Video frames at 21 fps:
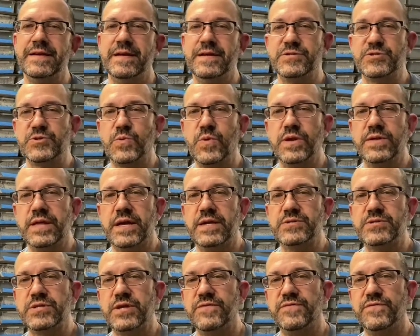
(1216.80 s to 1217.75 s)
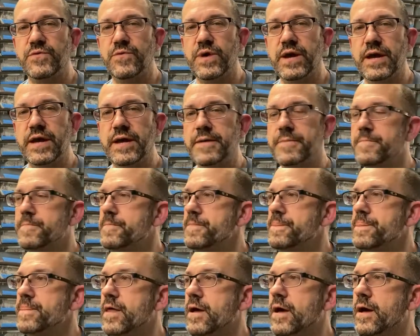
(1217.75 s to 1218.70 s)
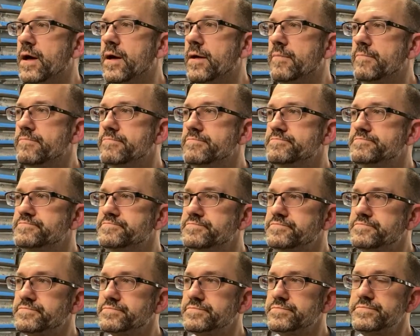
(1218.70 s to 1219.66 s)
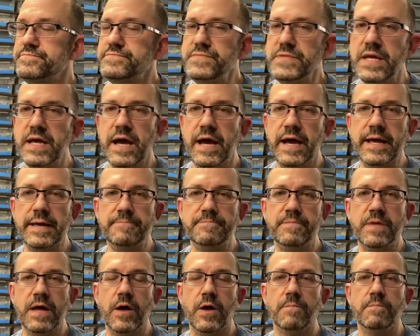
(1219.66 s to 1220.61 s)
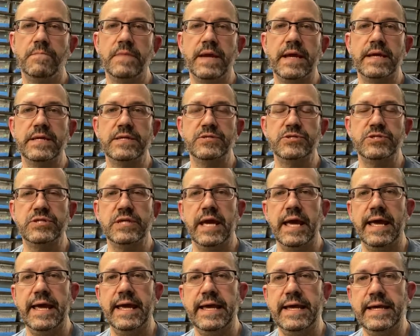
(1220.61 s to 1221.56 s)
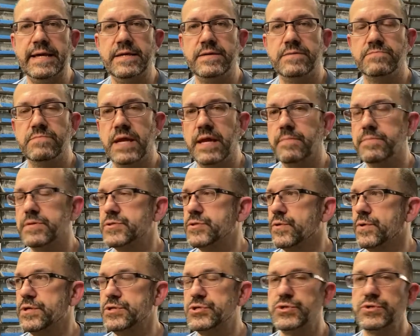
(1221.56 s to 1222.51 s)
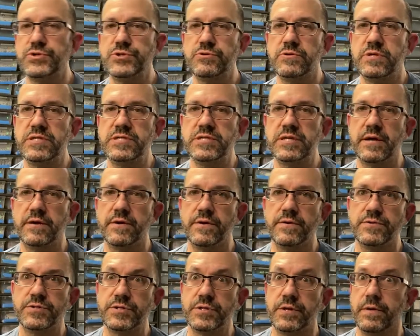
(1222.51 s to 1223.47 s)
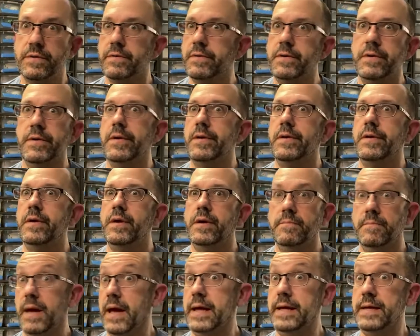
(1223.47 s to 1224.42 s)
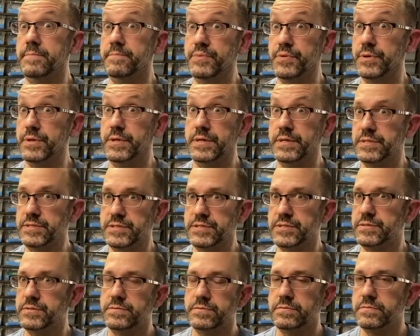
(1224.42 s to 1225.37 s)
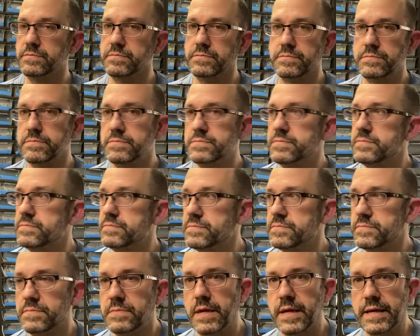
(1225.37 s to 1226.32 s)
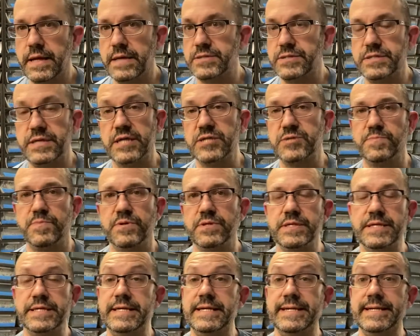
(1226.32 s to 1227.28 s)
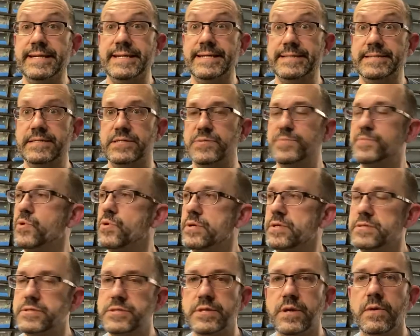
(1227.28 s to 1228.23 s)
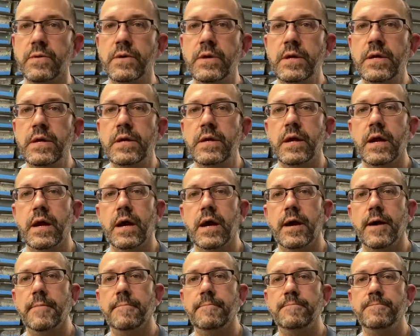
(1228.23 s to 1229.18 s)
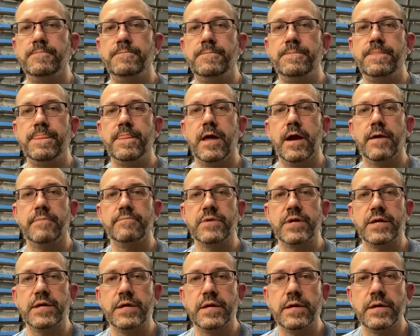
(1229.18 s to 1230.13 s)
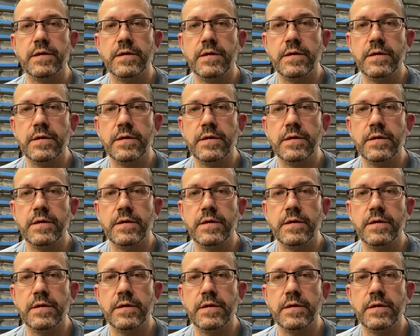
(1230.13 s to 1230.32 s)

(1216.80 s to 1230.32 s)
square that stuff away. Um, I help manage a ambulatory surgery center, so my input is, I guess, desperately needed at this point. So I'm gonna,